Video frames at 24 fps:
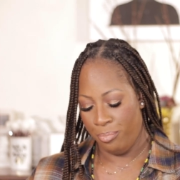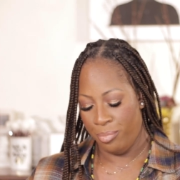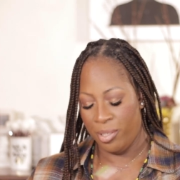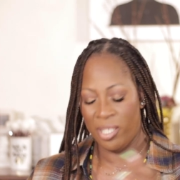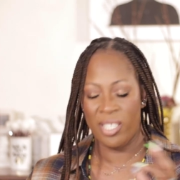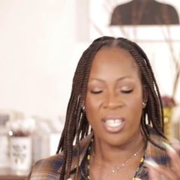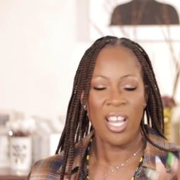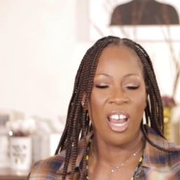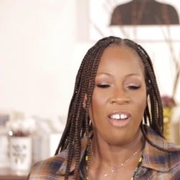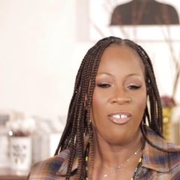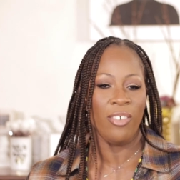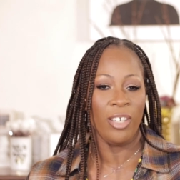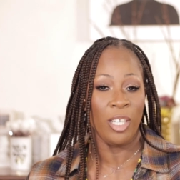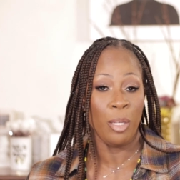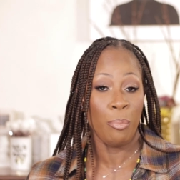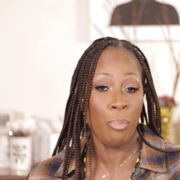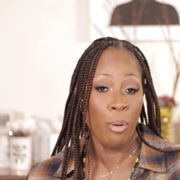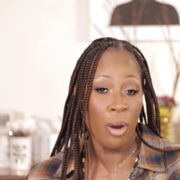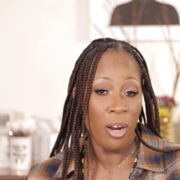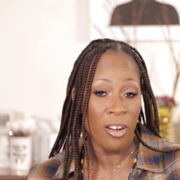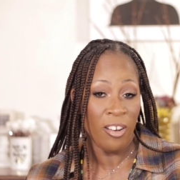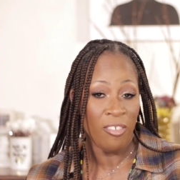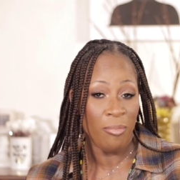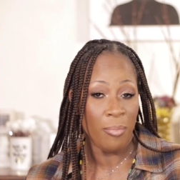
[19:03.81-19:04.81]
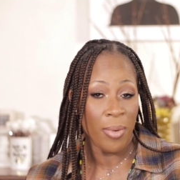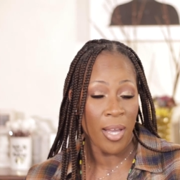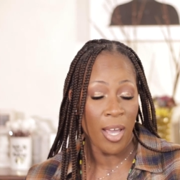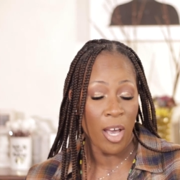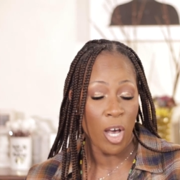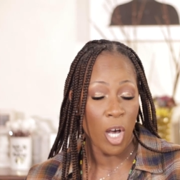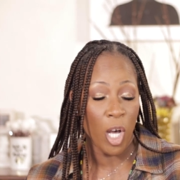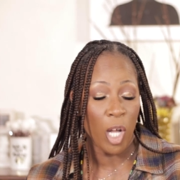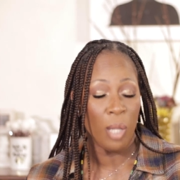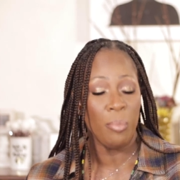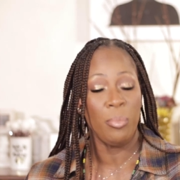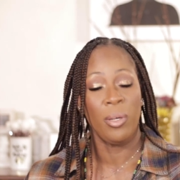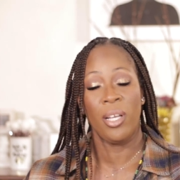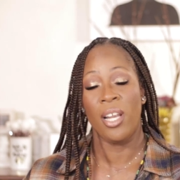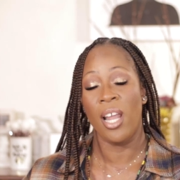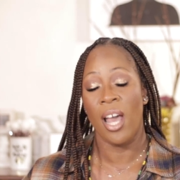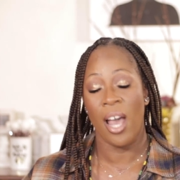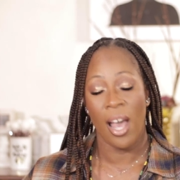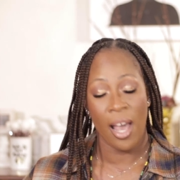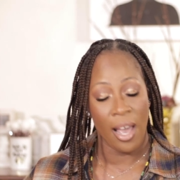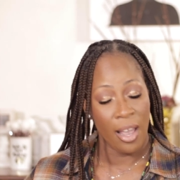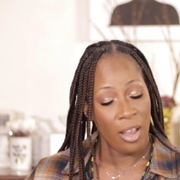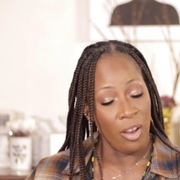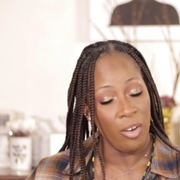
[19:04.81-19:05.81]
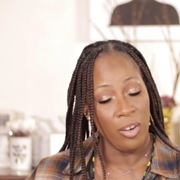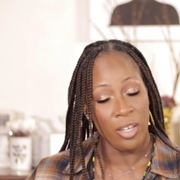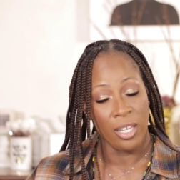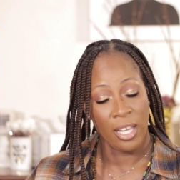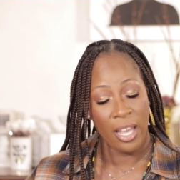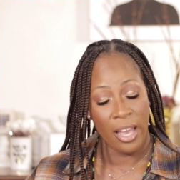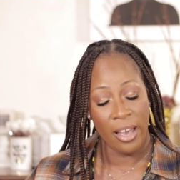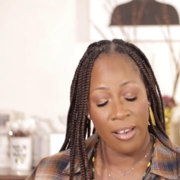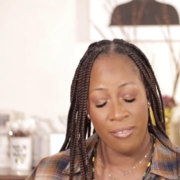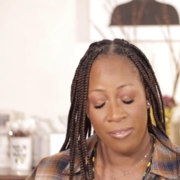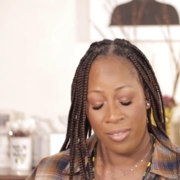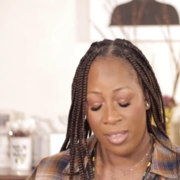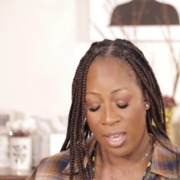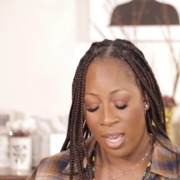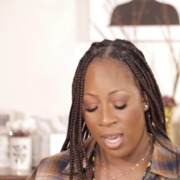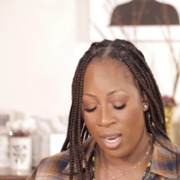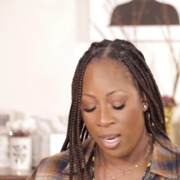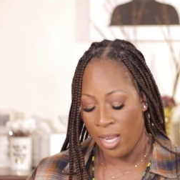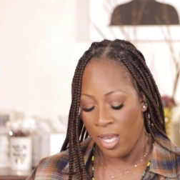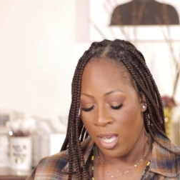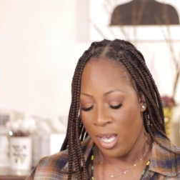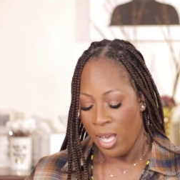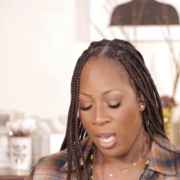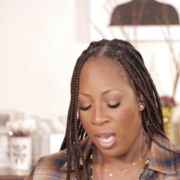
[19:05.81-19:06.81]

it's not really part of my haul, but I already have that.